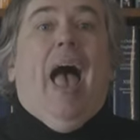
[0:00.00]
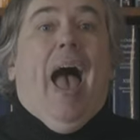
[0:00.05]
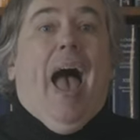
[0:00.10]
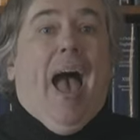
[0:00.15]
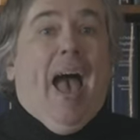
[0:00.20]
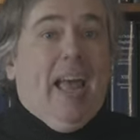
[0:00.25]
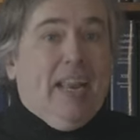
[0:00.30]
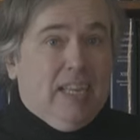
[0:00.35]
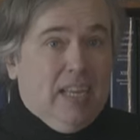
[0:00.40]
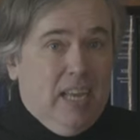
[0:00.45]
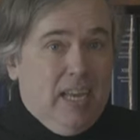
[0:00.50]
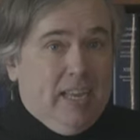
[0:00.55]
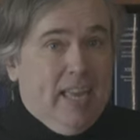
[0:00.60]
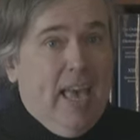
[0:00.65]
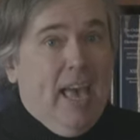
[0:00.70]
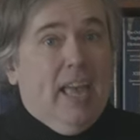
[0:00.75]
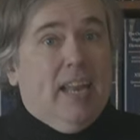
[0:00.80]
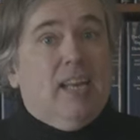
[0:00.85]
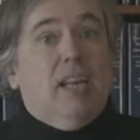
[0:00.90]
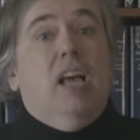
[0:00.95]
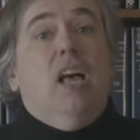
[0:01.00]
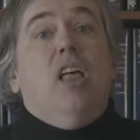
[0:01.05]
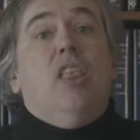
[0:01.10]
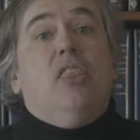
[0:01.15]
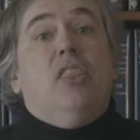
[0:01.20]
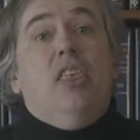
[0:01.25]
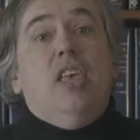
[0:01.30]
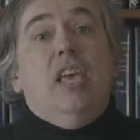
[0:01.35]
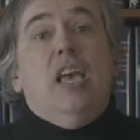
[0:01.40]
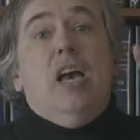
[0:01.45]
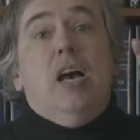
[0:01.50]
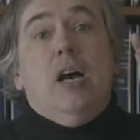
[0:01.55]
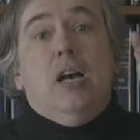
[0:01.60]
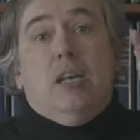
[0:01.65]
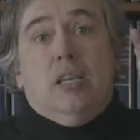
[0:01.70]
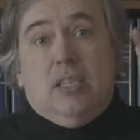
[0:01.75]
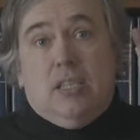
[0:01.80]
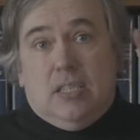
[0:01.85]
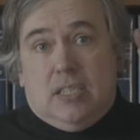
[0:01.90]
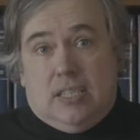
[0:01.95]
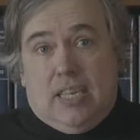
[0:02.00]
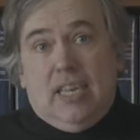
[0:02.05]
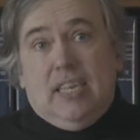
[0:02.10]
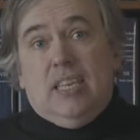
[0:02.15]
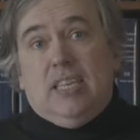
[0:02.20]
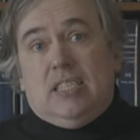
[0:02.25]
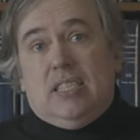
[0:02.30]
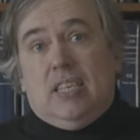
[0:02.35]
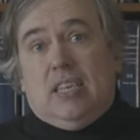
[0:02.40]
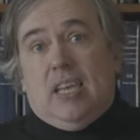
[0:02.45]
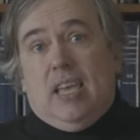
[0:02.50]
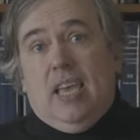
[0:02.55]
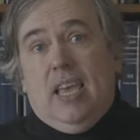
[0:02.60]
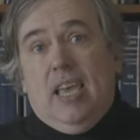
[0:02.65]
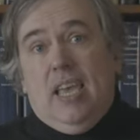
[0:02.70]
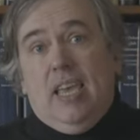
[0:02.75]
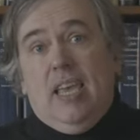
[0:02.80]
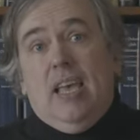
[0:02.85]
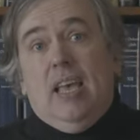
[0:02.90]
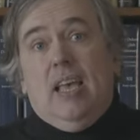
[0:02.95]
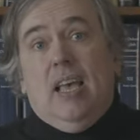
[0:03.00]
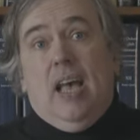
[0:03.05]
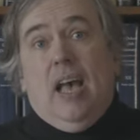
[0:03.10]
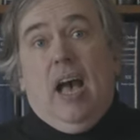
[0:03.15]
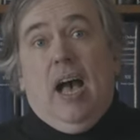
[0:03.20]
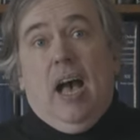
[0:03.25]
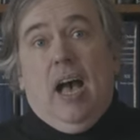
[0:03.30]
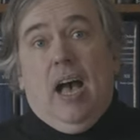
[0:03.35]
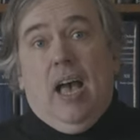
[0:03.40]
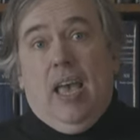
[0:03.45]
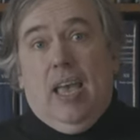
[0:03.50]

And again, the signature key uh,